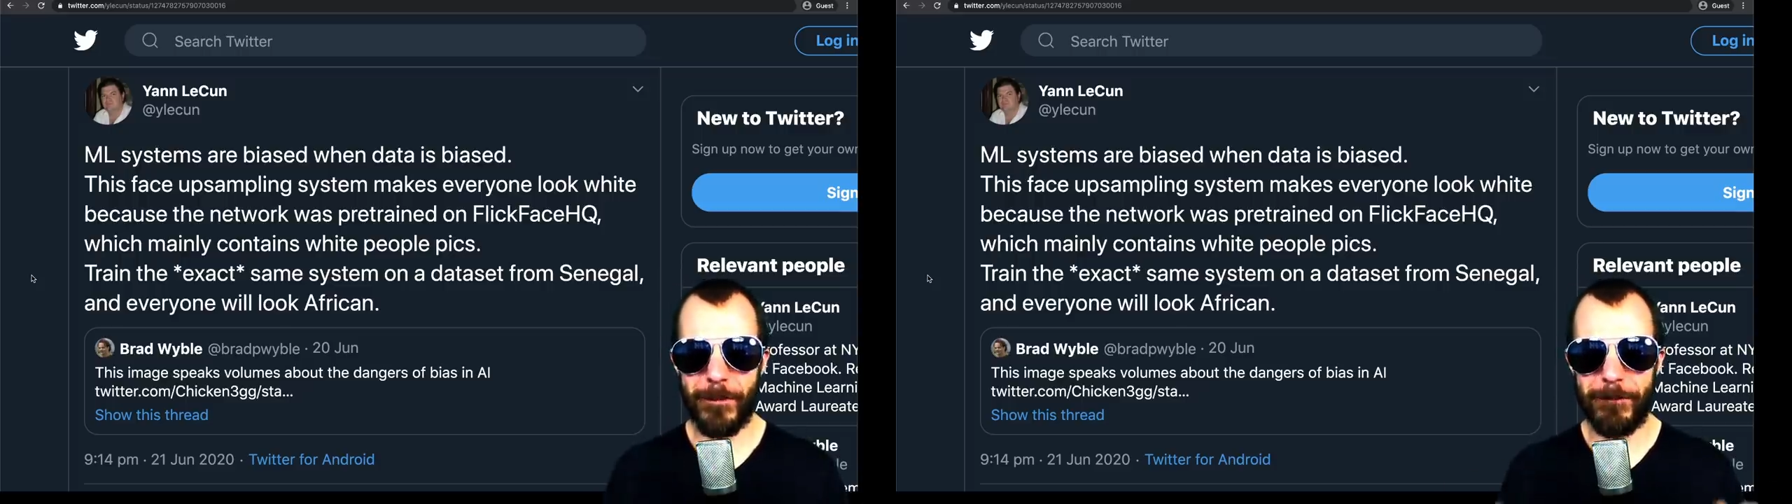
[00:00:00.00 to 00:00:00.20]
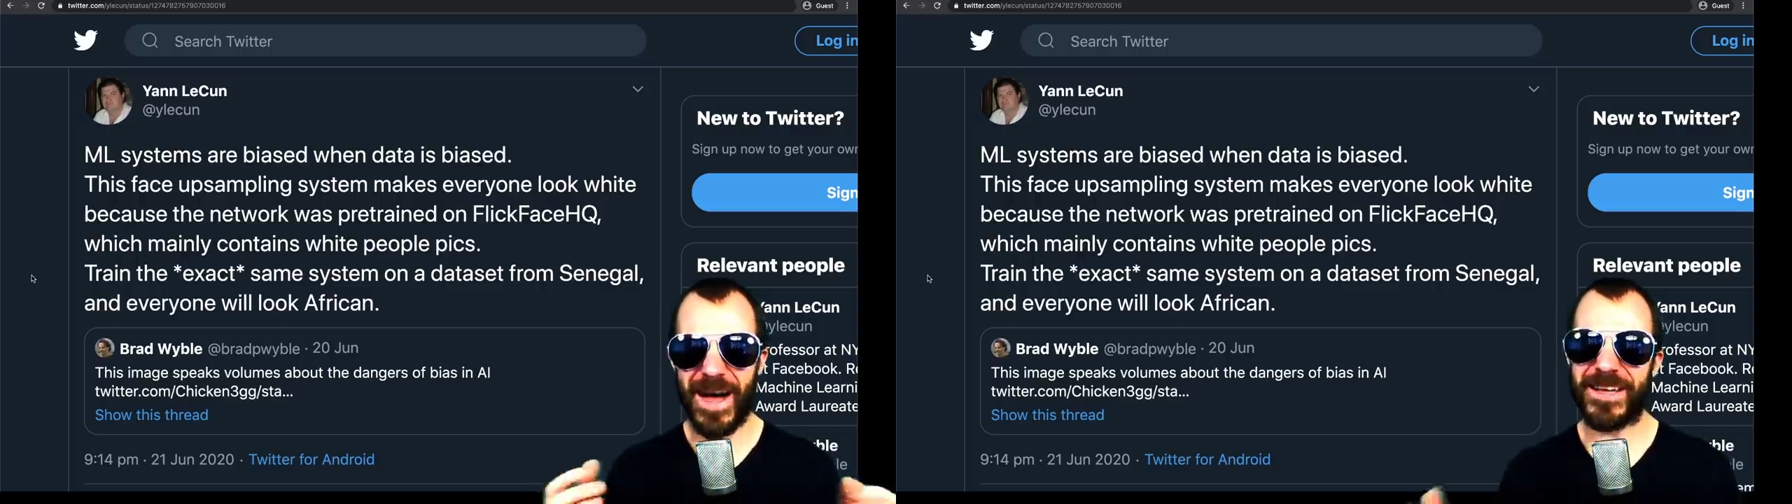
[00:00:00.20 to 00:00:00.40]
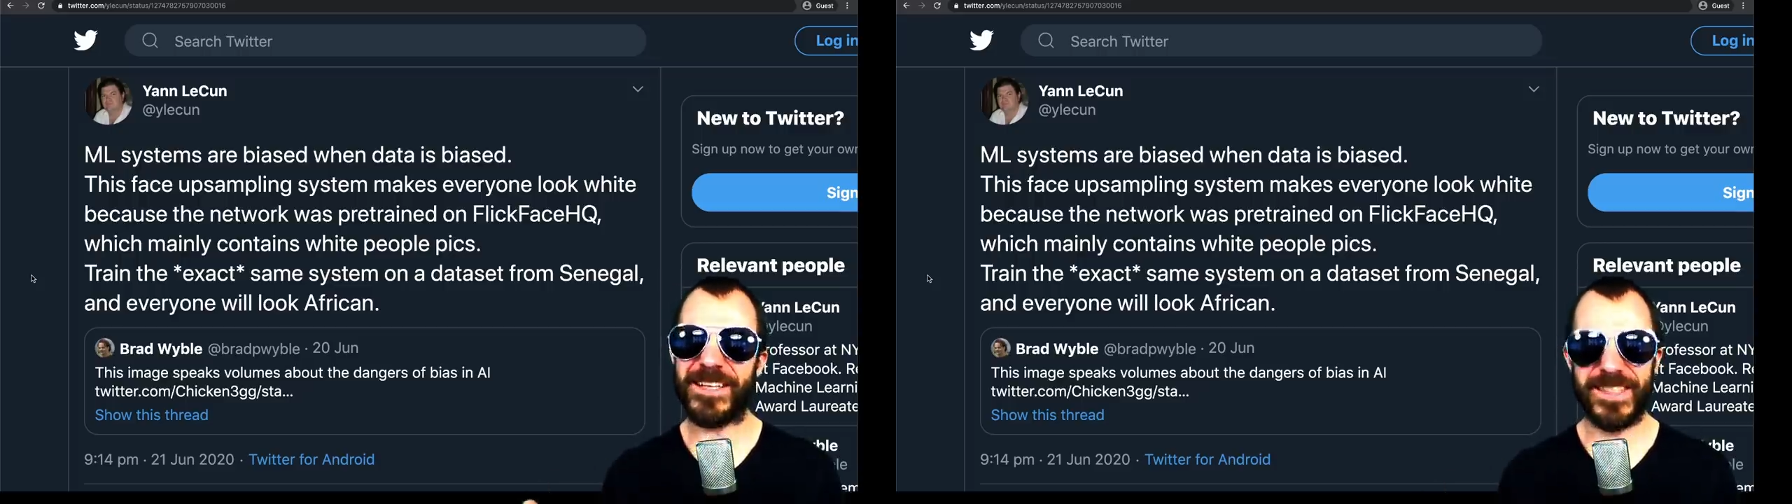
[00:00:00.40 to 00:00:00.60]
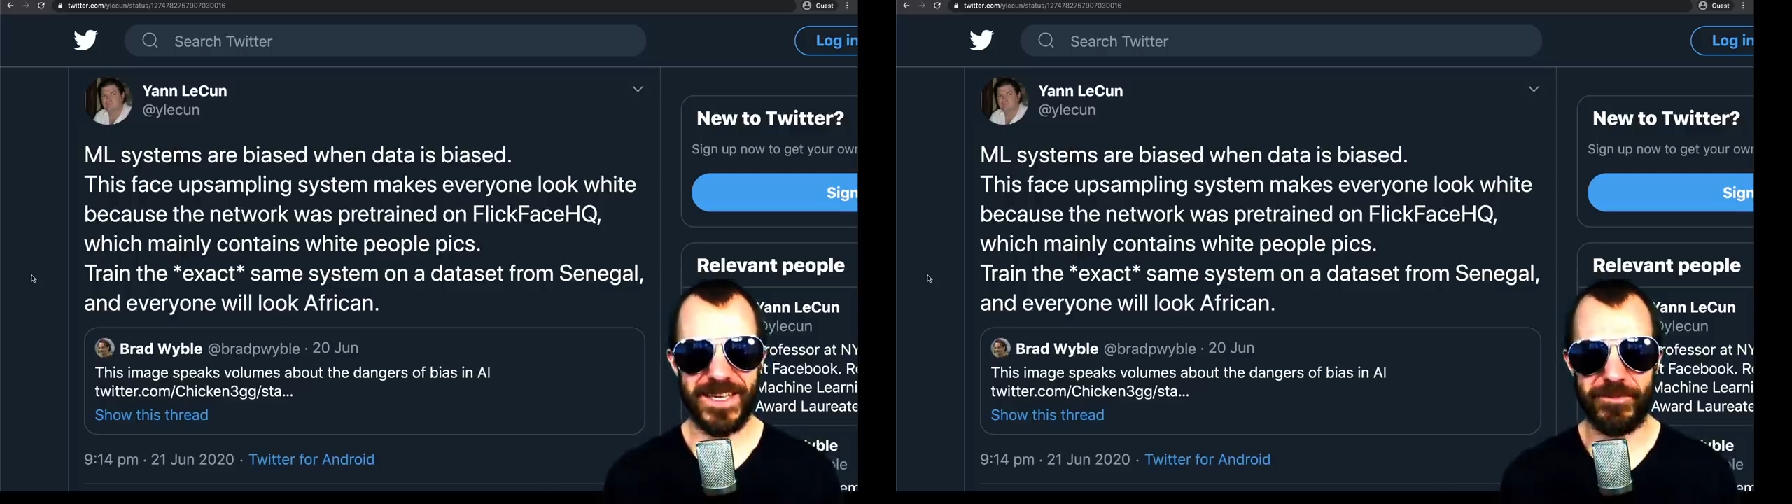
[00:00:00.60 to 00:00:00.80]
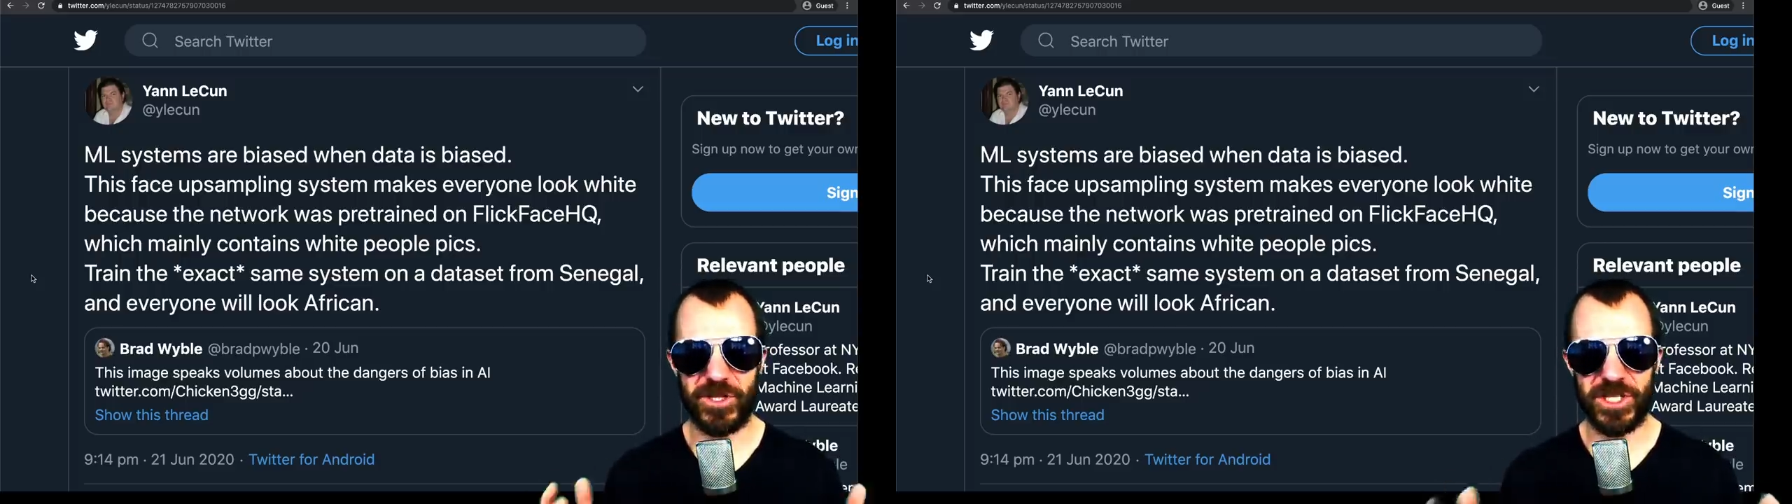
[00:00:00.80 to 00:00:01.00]
bias
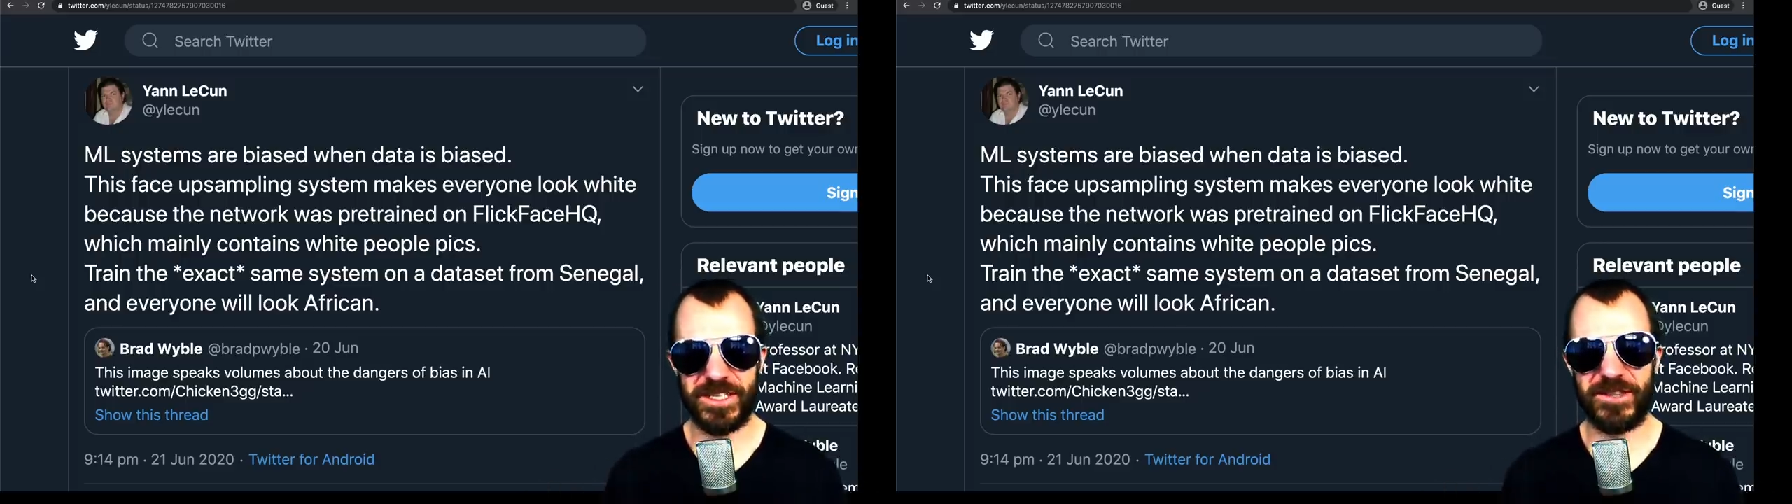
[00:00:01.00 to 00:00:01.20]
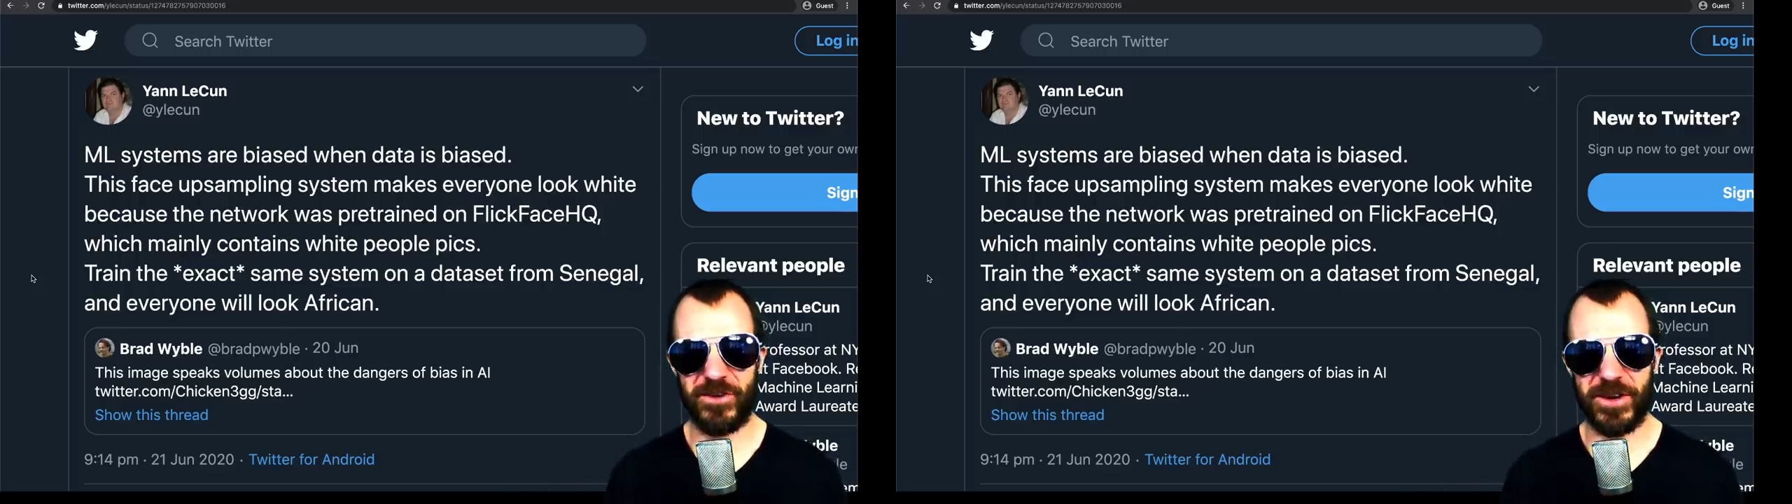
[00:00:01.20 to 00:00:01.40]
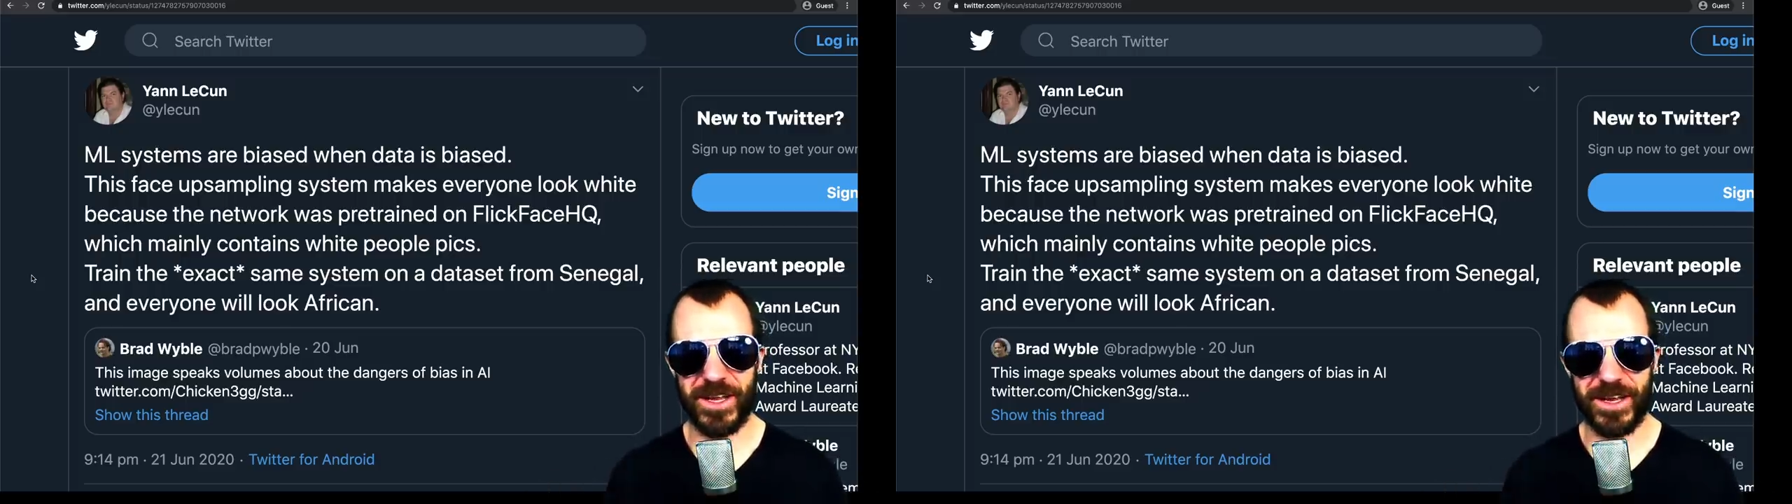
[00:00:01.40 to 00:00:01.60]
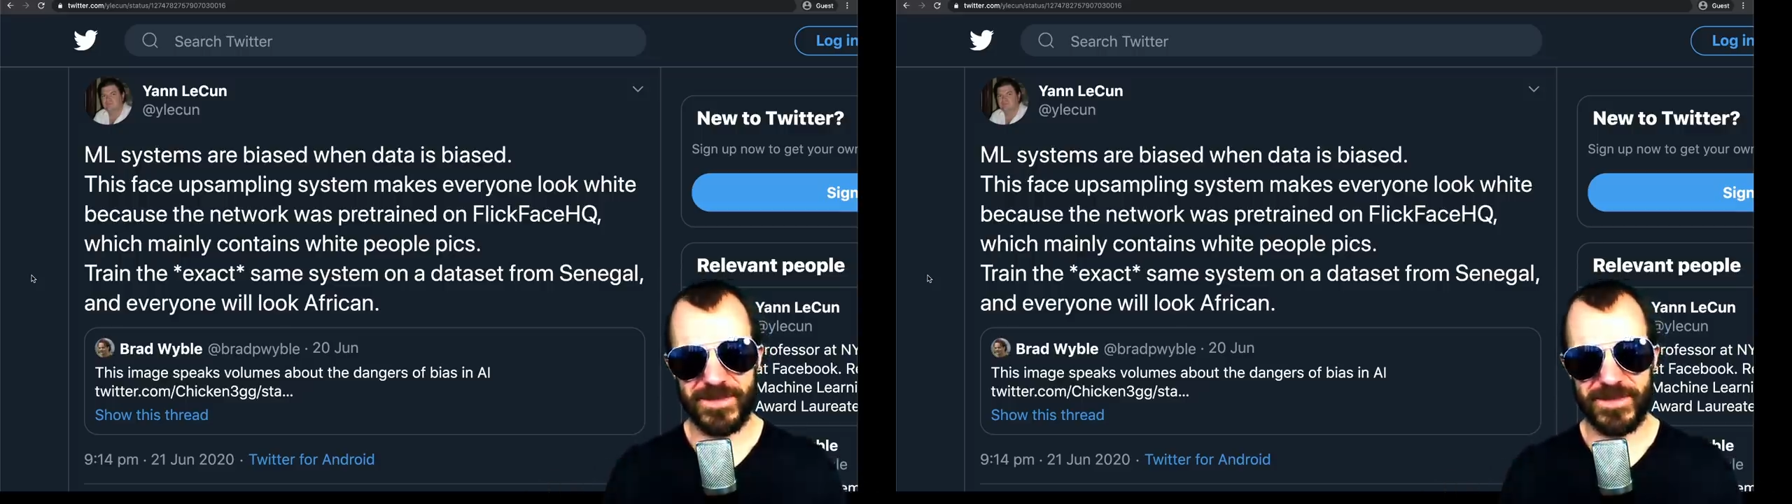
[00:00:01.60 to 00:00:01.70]
in machine learning.